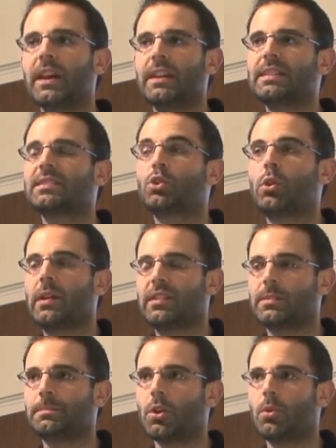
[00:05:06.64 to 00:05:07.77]
It is
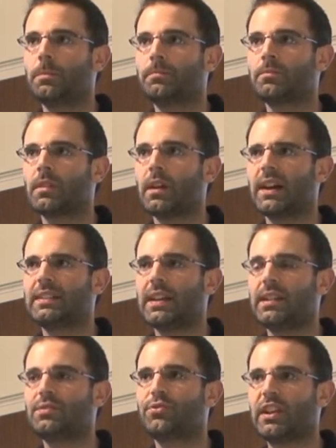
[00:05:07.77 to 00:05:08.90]
crisp though. I
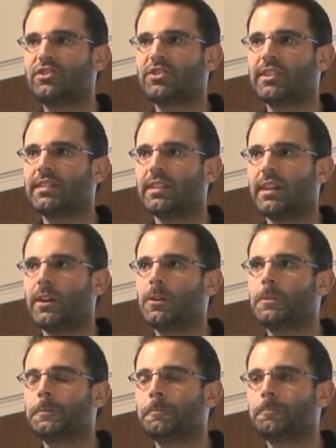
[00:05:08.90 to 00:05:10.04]
taste freshness in there.